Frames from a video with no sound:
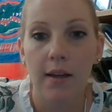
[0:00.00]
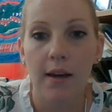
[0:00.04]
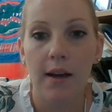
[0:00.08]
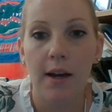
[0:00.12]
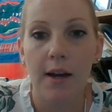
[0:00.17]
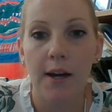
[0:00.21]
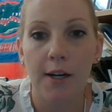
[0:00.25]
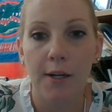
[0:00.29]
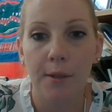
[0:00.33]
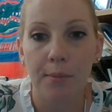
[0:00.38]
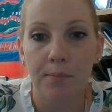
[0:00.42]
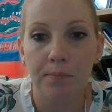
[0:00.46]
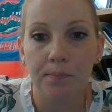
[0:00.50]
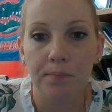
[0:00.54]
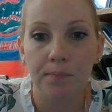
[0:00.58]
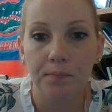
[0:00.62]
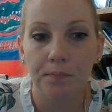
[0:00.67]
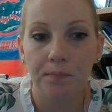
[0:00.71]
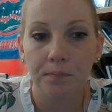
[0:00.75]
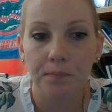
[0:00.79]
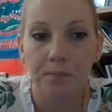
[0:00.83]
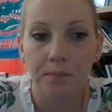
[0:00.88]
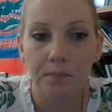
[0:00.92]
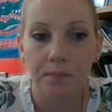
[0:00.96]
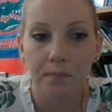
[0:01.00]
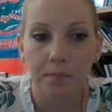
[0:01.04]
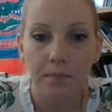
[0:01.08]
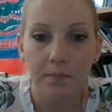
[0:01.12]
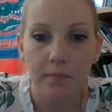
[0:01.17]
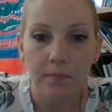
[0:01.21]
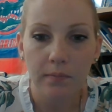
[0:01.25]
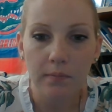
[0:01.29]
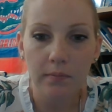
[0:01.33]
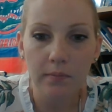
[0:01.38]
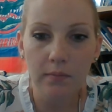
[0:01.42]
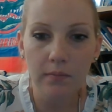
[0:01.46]

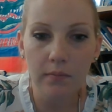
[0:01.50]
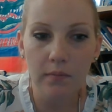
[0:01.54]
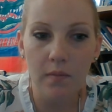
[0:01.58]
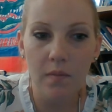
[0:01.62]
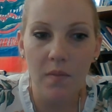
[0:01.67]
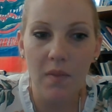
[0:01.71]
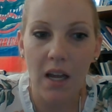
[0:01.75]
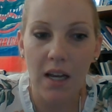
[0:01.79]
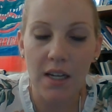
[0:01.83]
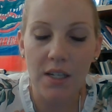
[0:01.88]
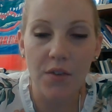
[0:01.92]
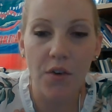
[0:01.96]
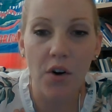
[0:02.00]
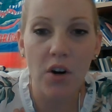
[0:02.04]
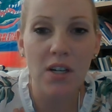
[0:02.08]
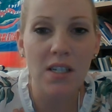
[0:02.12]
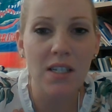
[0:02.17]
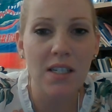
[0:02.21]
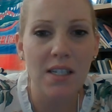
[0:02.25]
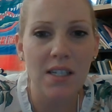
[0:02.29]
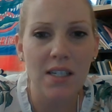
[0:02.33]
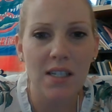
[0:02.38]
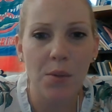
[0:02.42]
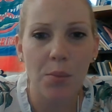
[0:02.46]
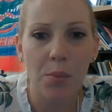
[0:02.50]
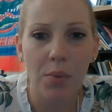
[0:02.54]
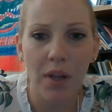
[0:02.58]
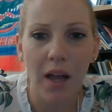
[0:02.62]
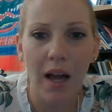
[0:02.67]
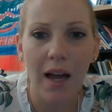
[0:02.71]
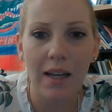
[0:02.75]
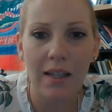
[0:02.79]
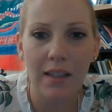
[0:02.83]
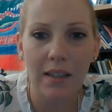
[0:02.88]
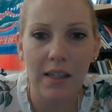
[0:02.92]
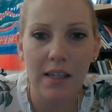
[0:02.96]
As far as
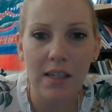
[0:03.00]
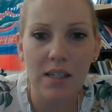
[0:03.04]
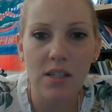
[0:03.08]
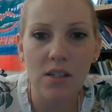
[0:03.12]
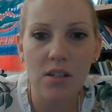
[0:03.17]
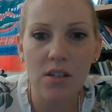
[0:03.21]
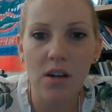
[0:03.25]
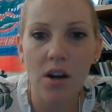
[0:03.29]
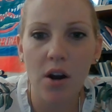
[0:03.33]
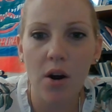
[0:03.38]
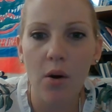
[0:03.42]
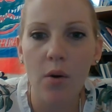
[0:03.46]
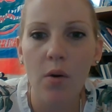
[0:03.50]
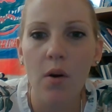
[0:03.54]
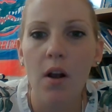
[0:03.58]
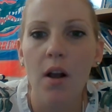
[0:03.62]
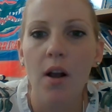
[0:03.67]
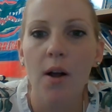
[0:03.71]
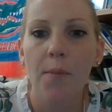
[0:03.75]
supply lists go,